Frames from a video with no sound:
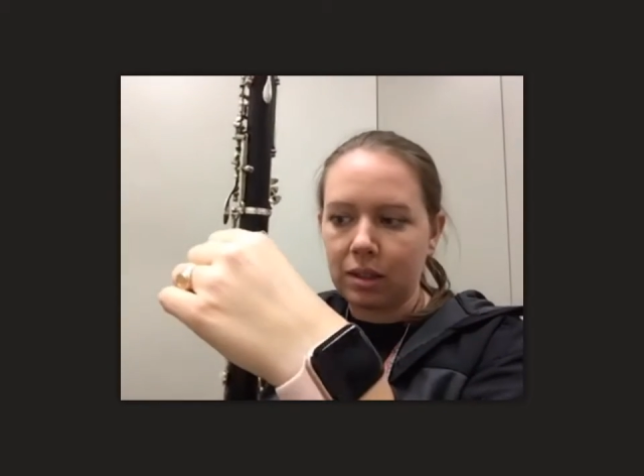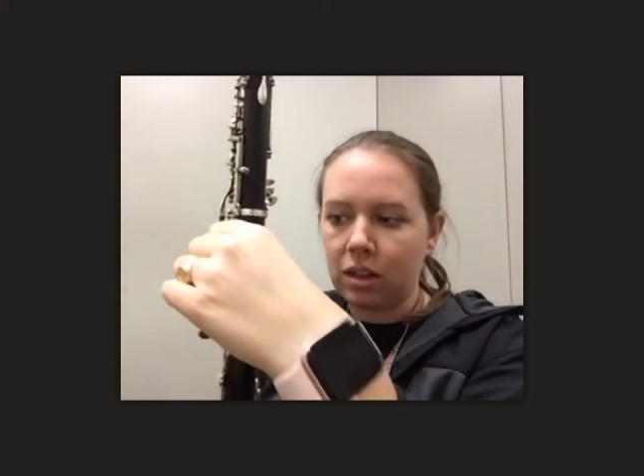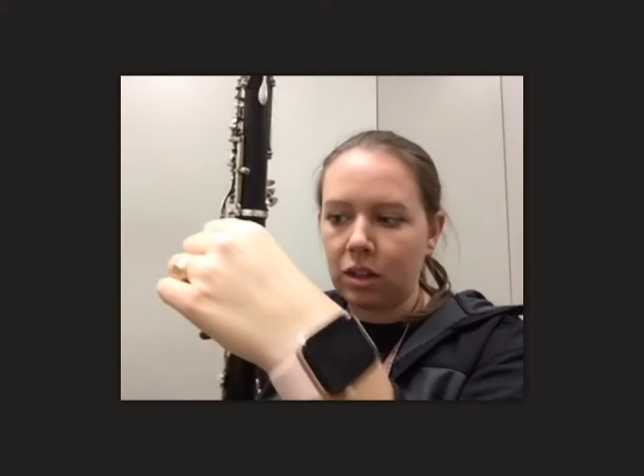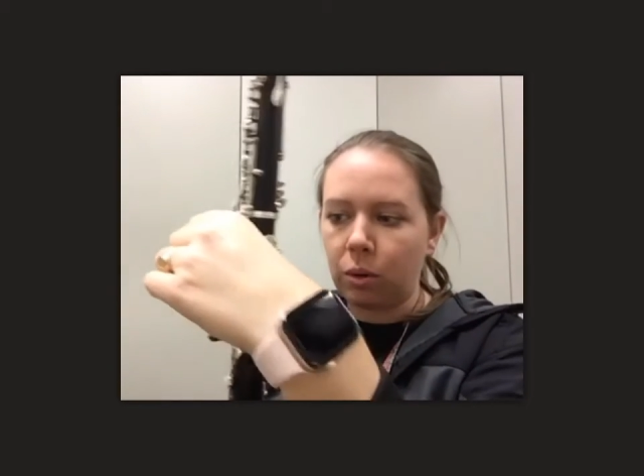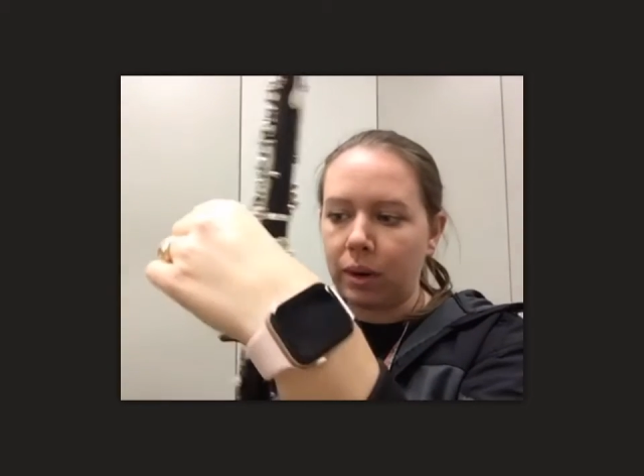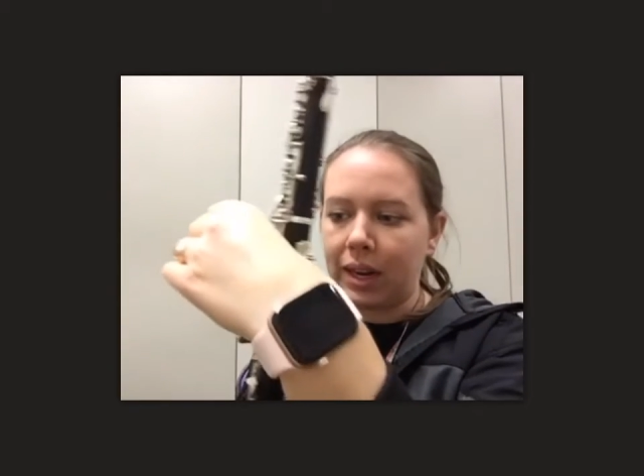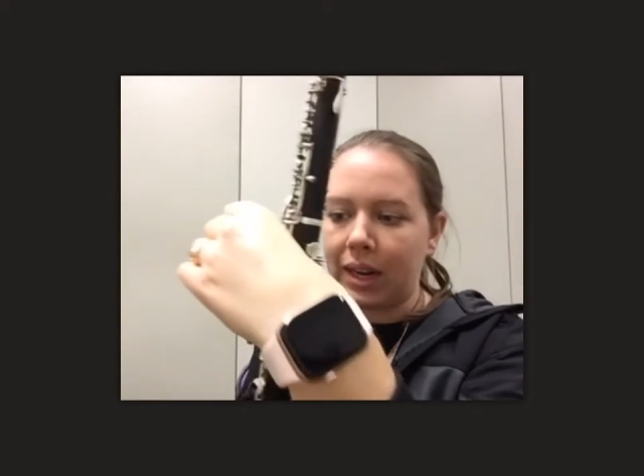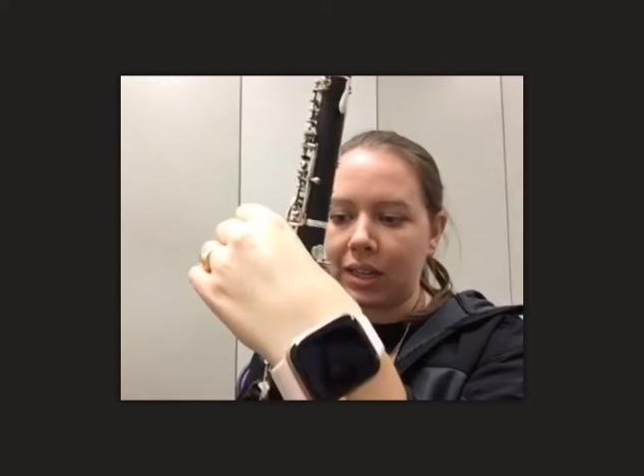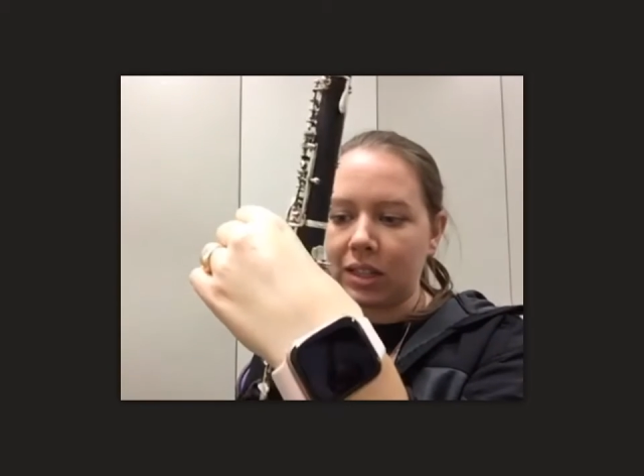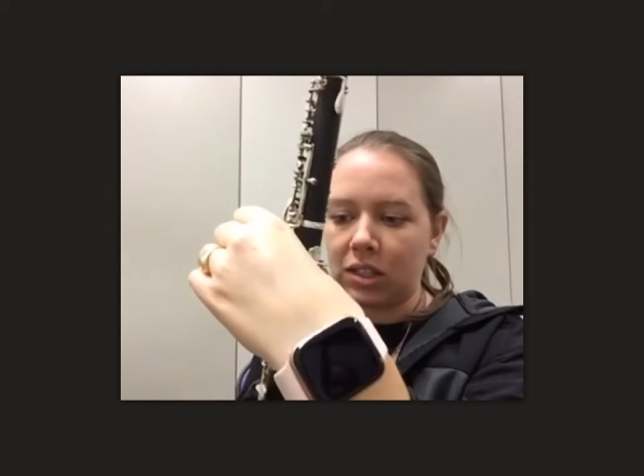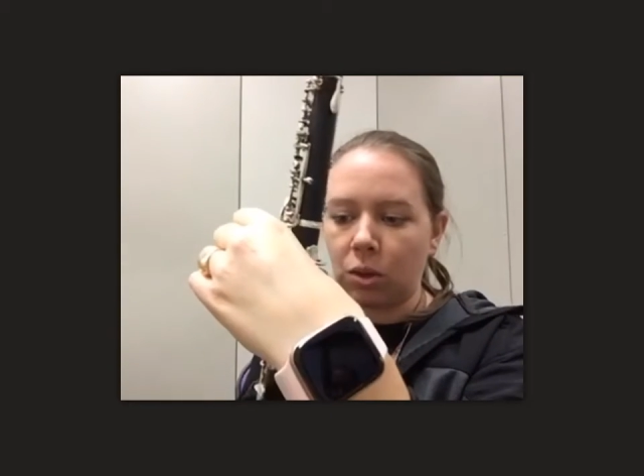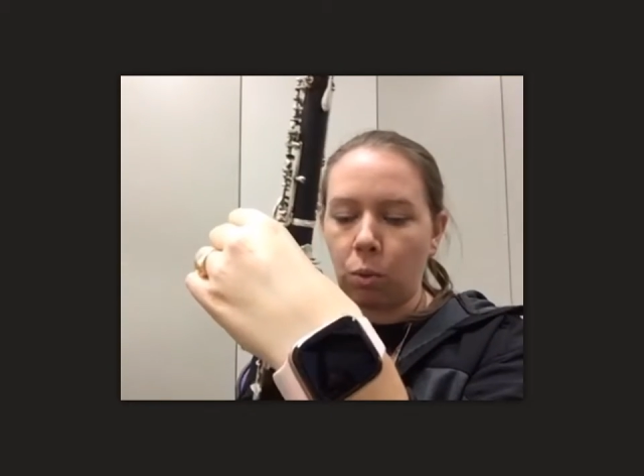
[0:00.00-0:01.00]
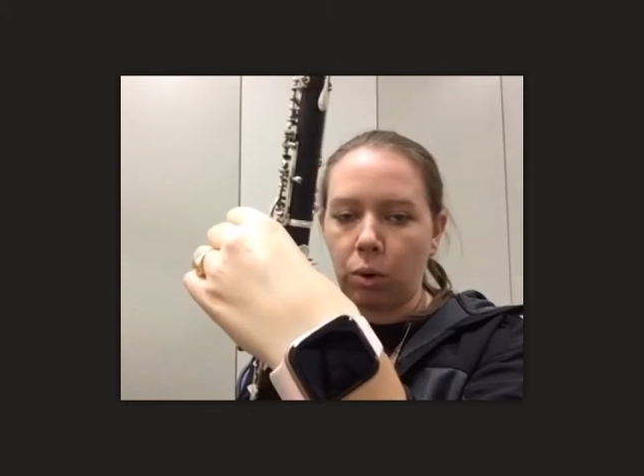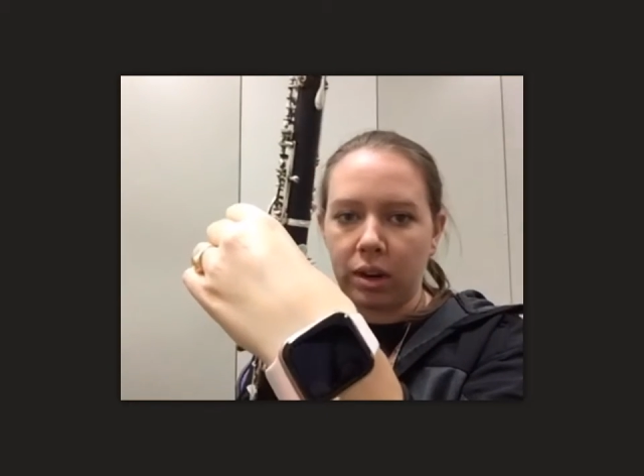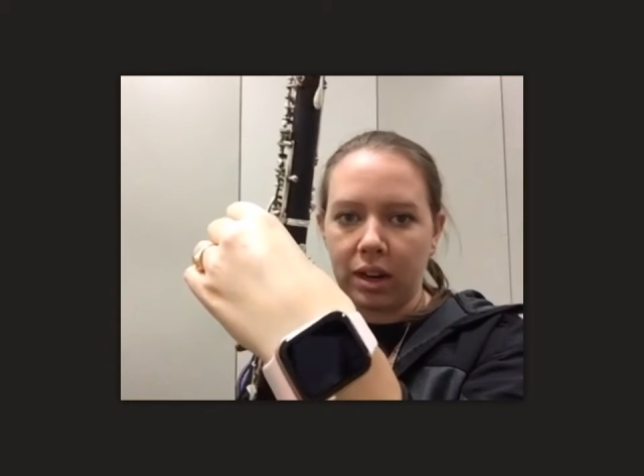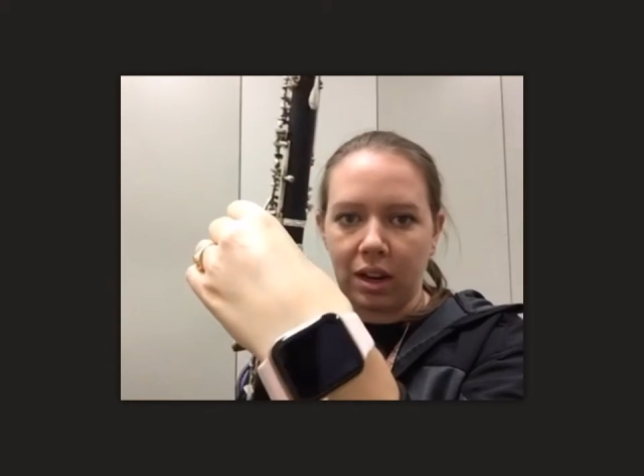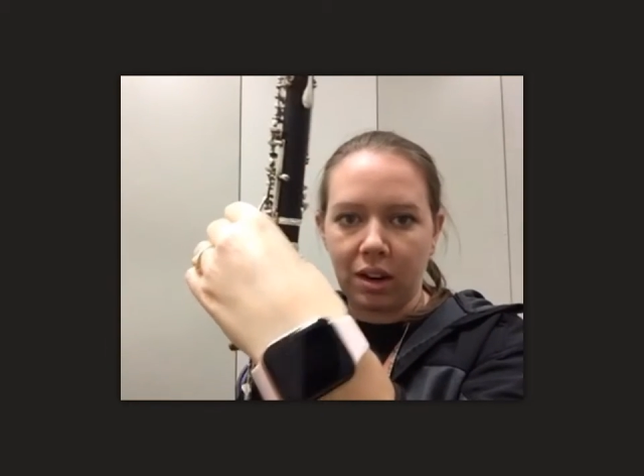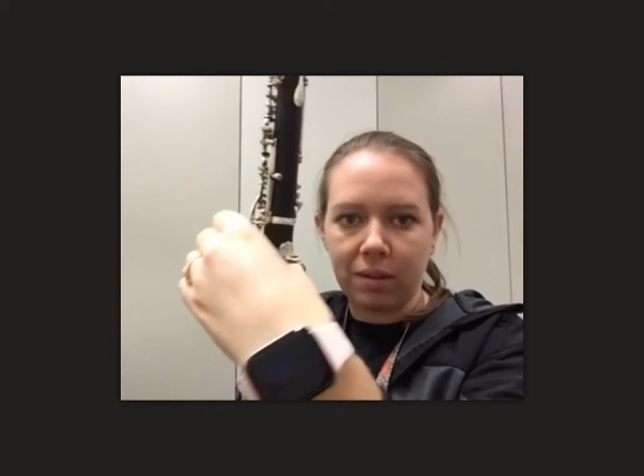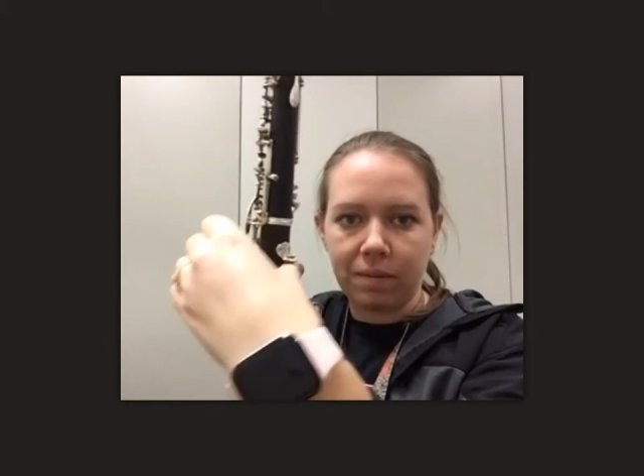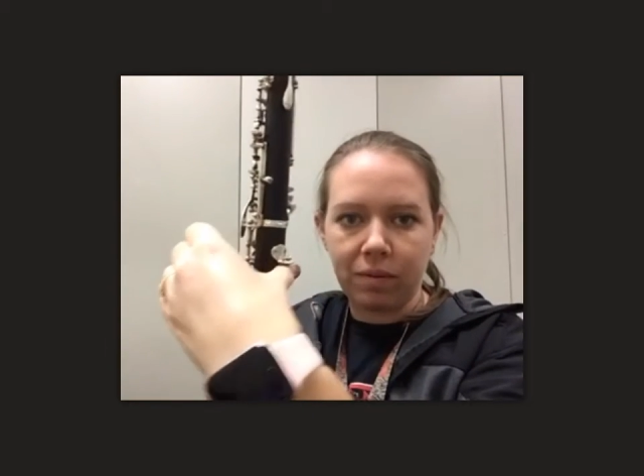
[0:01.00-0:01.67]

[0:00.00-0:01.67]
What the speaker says: going against the wood here,